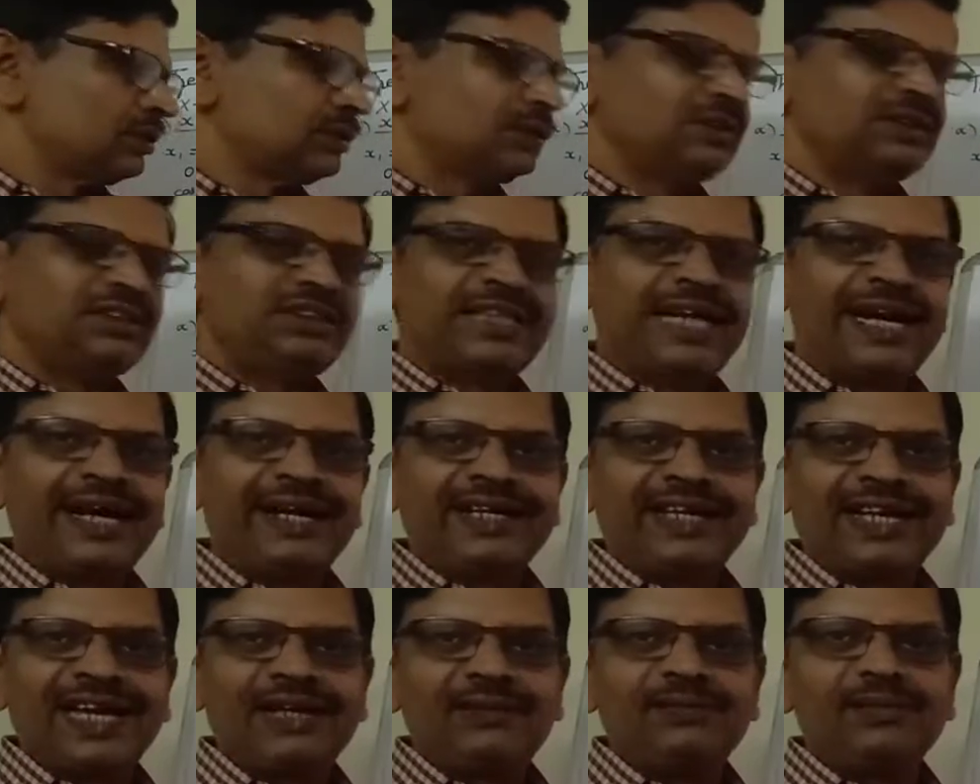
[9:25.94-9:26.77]

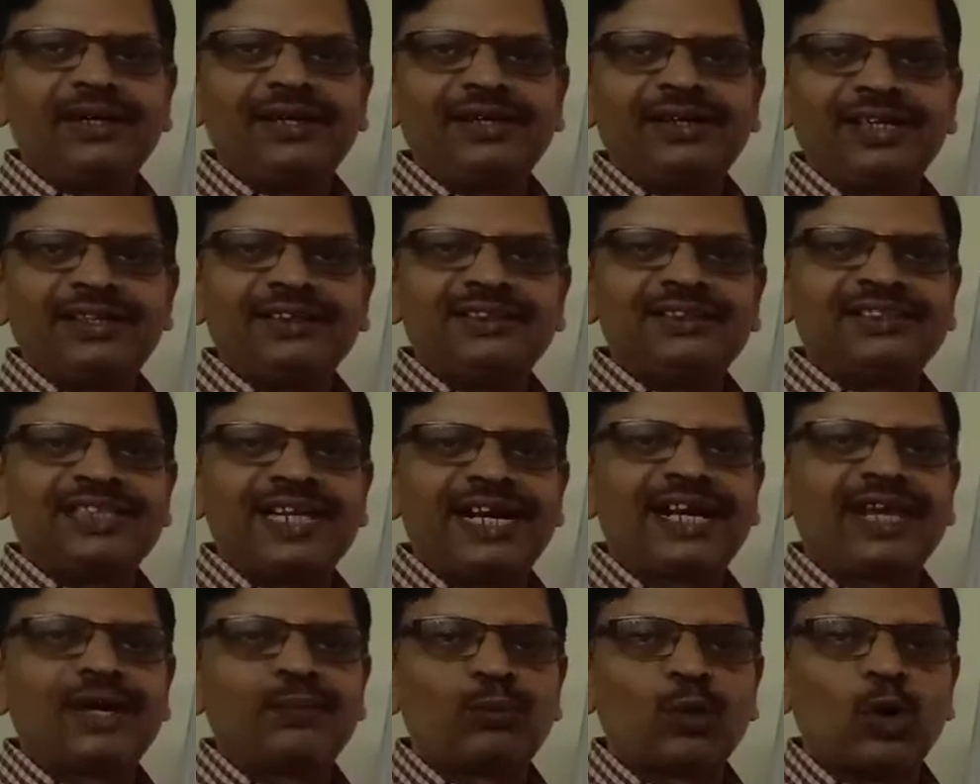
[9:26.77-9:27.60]
Z can be written
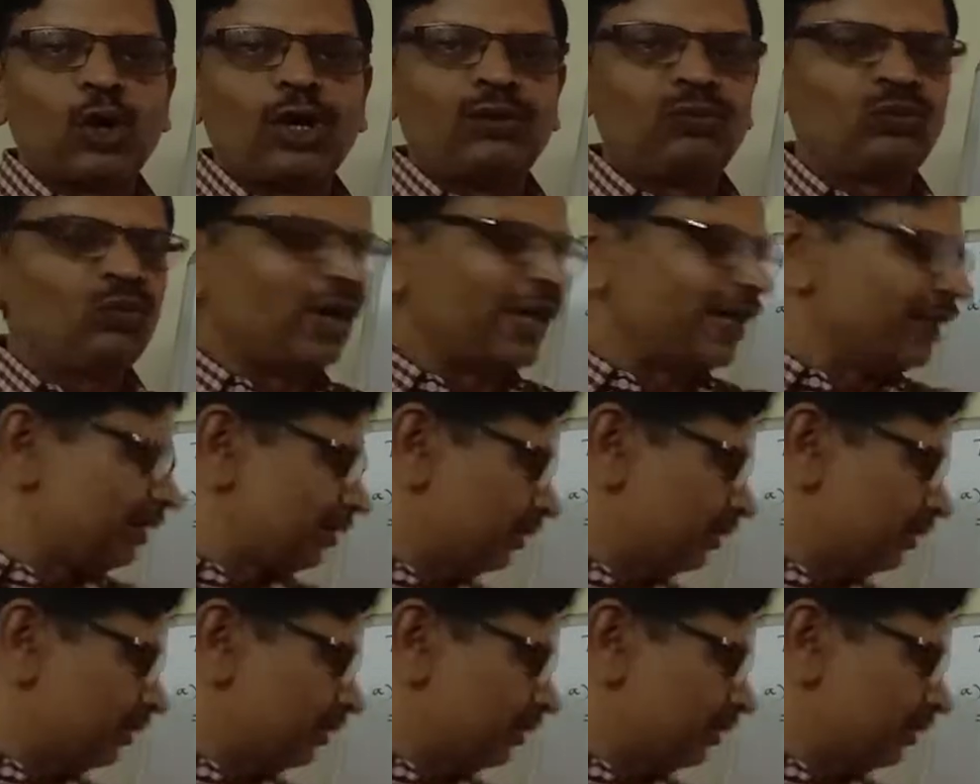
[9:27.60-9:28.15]
Z upon 1.